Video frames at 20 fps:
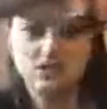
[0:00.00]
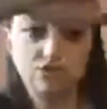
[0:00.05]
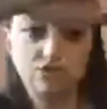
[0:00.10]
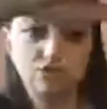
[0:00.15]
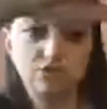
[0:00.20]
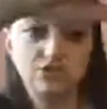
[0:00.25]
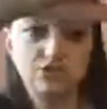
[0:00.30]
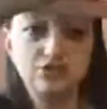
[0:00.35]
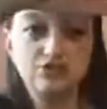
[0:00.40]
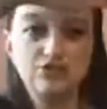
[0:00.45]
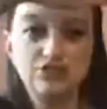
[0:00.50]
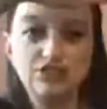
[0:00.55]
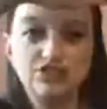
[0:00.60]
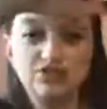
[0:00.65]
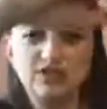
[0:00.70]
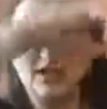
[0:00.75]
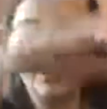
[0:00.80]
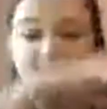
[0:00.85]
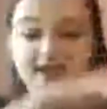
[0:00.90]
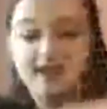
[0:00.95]
too
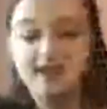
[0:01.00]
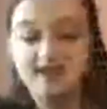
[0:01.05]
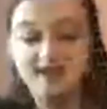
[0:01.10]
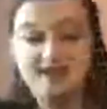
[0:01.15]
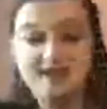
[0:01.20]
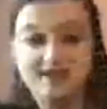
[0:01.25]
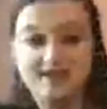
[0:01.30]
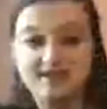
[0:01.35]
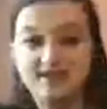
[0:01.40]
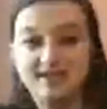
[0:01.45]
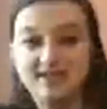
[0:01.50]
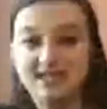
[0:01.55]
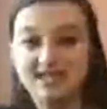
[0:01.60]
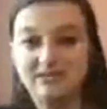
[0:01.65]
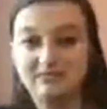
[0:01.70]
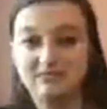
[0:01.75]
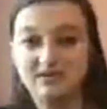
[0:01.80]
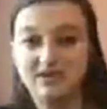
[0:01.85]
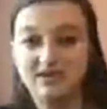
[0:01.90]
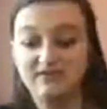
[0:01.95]
straight like this, it's
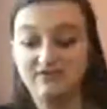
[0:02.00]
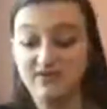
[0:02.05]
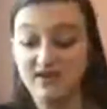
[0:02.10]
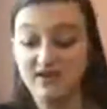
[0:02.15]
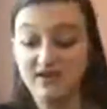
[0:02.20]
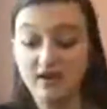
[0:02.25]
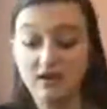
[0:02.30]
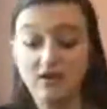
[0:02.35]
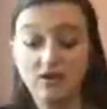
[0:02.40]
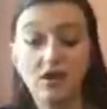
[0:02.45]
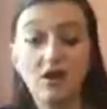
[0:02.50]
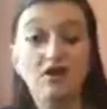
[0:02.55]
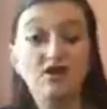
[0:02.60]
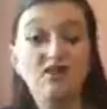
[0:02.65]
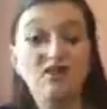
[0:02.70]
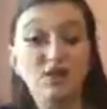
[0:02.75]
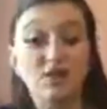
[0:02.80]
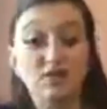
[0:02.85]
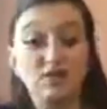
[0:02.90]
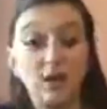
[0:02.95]
going to be very
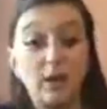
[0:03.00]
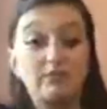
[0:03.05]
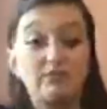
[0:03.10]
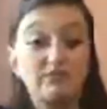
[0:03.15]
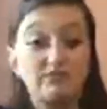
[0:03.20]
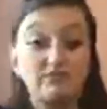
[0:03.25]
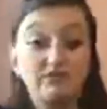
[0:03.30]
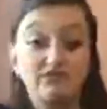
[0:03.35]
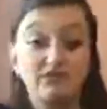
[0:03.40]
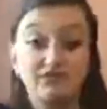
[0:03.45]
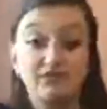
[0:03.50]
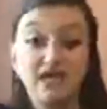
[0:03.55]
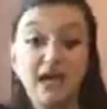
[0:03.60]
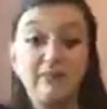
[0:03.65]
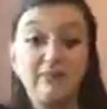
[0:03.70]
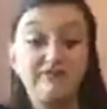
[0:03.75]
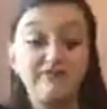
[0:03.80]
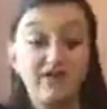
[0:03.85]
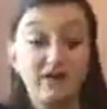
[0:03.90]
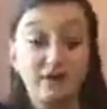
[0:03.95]
also uncomfortable at the
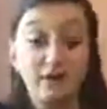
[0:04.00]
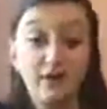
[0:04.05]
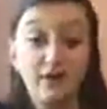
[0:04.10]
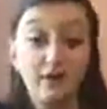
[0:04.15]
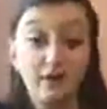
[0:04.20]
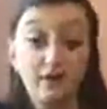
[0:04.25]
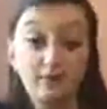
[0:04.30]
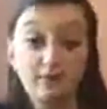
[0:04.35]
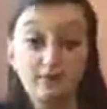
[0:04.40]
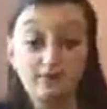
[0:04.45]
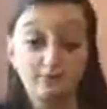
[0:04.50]
top of our arm.